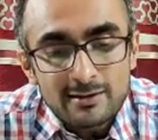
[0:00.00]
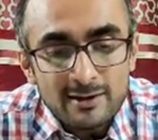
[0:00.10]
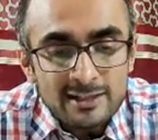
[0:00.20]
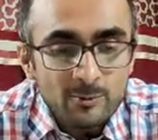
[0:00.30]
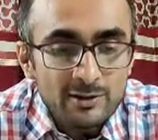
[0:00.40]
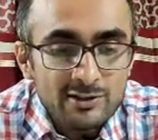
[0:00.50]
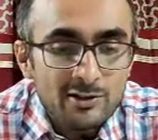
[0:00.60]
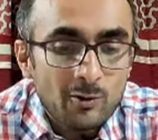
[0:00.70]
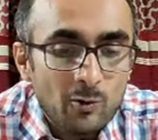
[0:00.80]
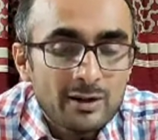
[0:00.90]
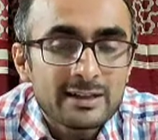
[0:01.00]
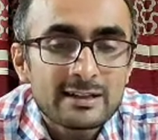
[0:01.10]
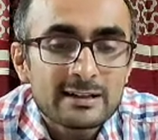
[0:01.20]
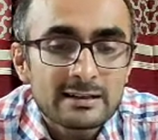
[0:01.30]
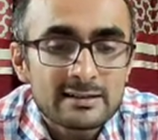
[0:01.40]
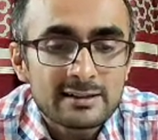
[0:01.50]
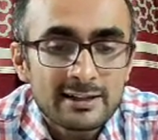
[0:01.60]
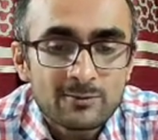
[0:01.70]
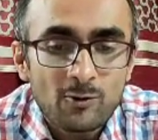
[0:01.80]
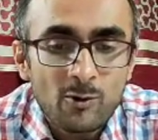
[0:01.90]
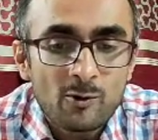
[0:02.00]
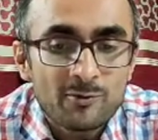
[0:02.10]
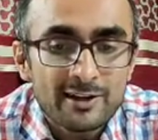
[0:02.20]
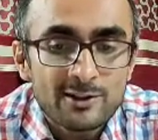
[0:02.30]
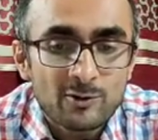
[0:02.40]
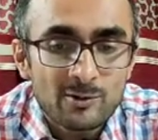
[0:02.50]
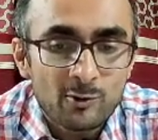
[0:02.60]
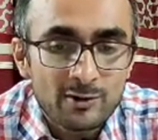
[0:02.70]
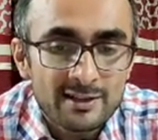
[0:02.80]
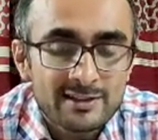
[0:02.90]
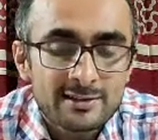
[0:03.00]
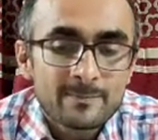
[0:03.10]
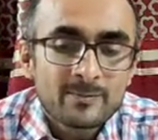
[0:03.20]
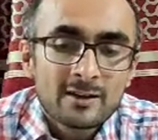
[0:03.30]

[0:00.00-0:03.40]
Transportation only occurs in form of ketone bodies